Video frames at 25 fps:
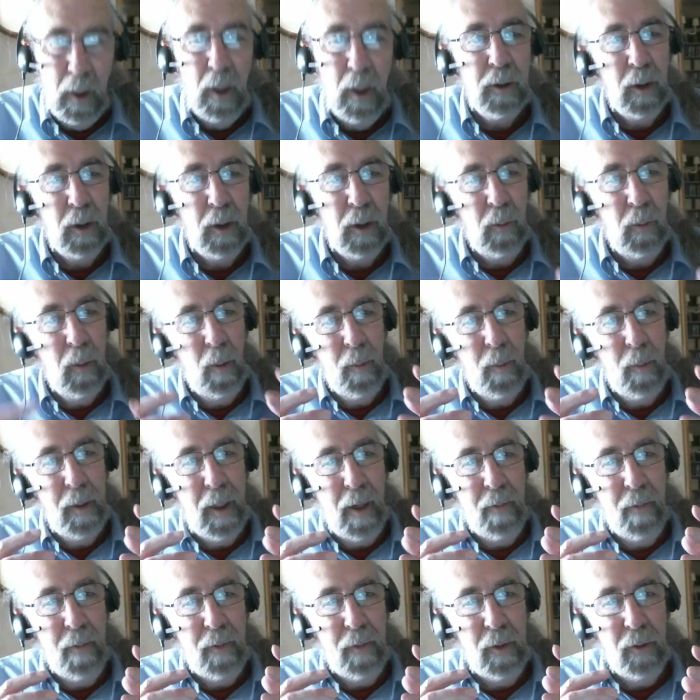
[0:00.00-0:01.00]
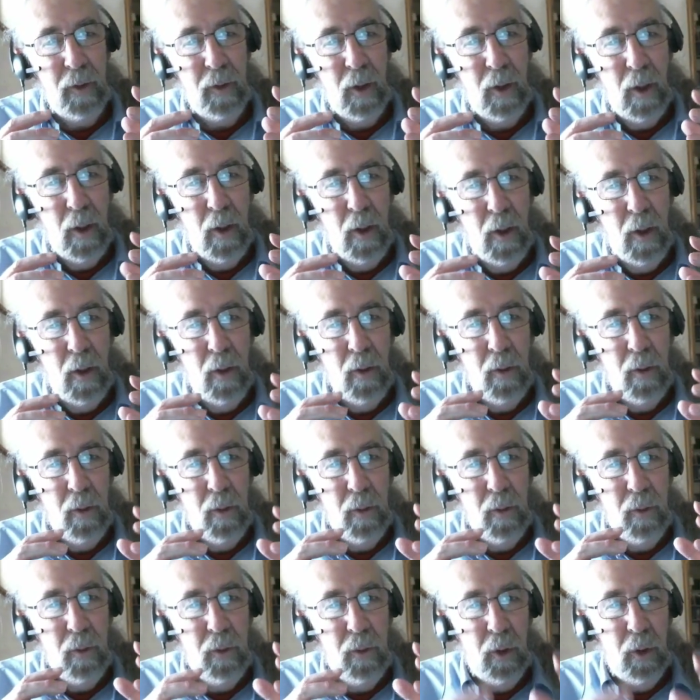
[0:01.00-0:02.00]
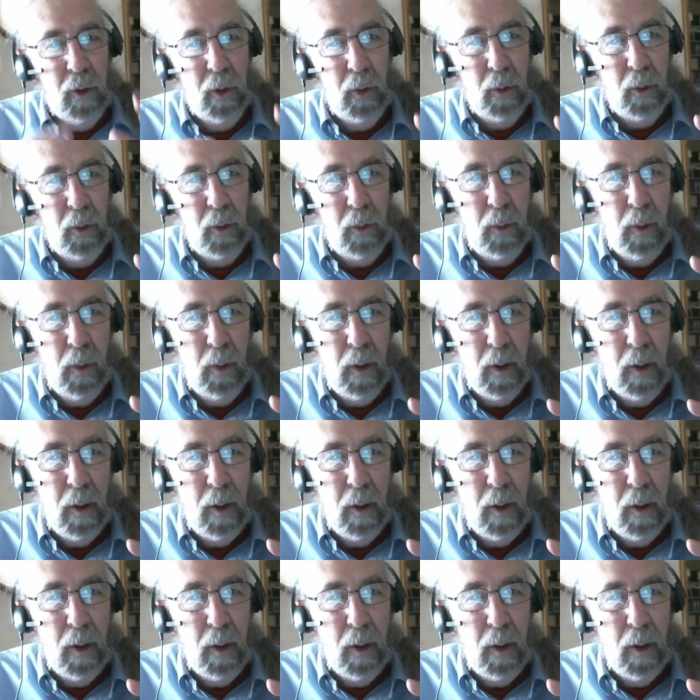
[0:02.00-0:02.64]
So what we have is two